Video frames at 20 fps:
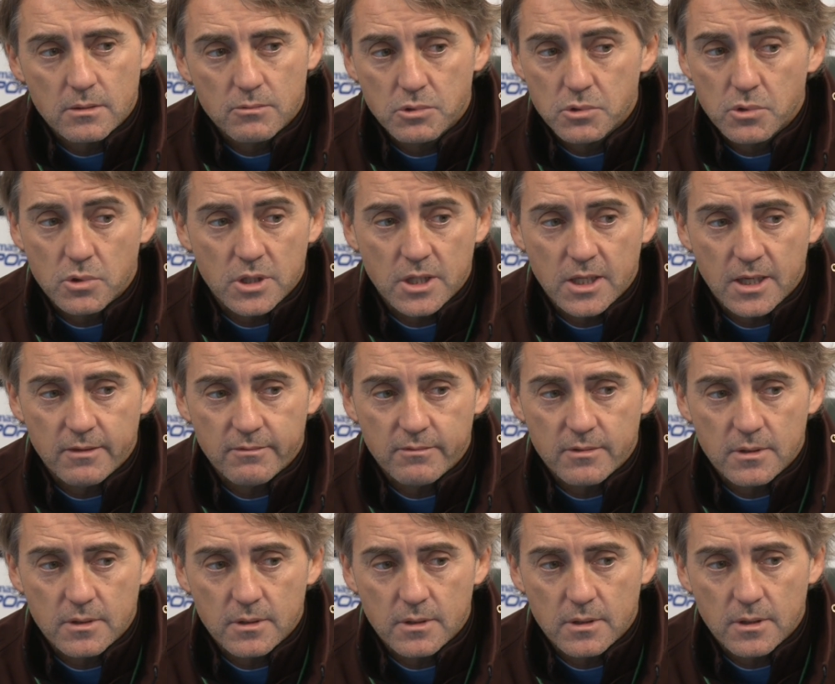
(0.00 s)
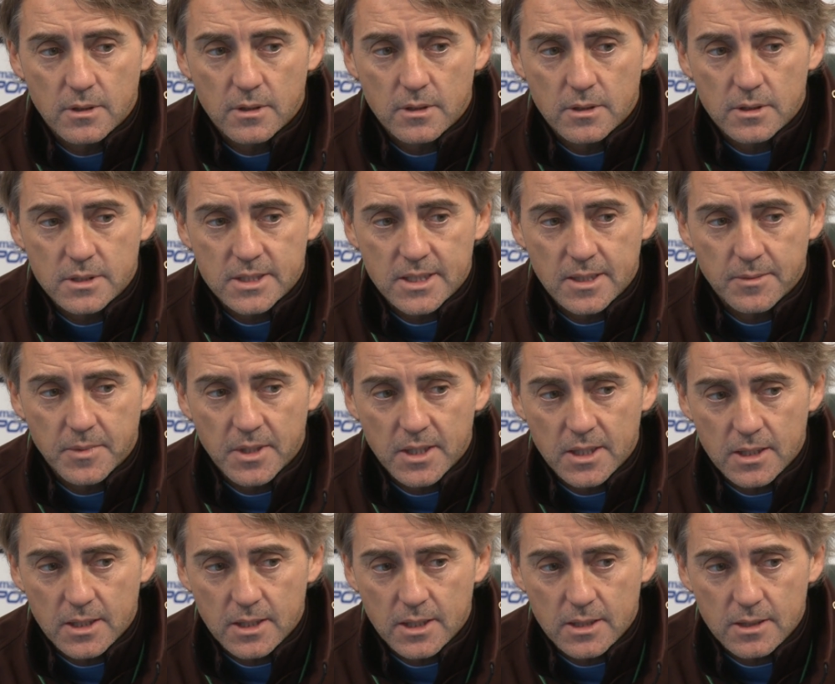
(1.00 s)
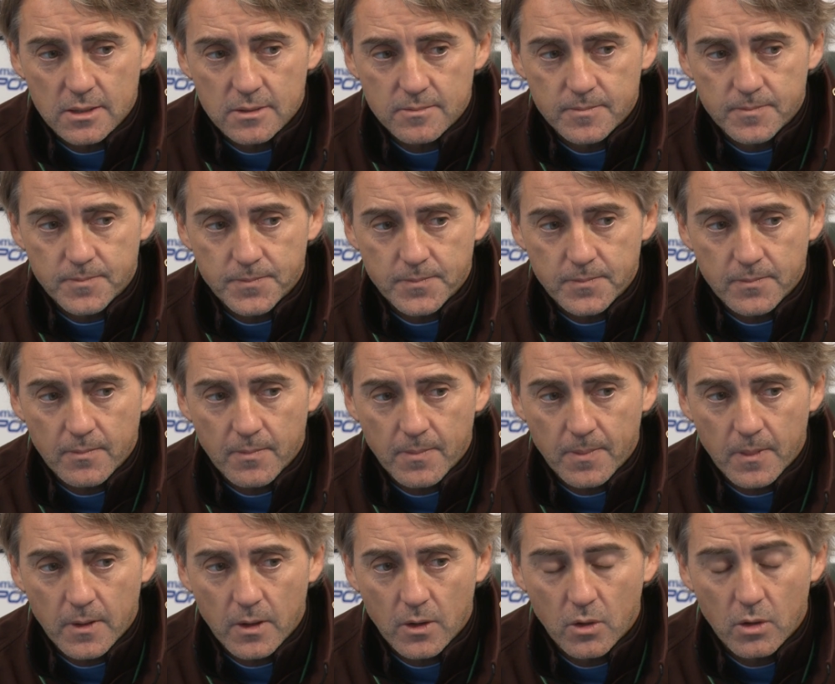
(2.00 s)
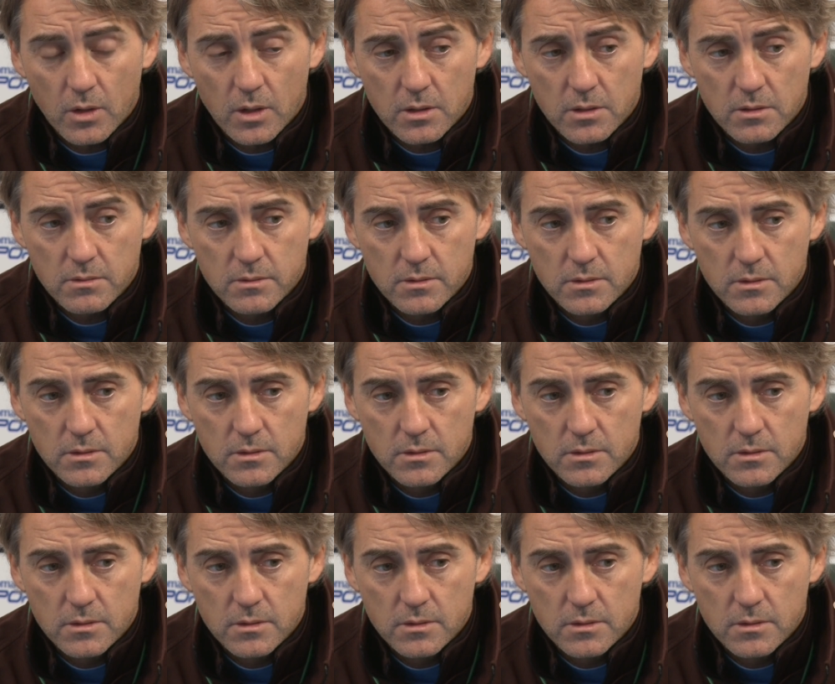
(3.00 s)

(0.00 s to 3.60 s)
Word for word: we don't have uh, Samir and Kolarov.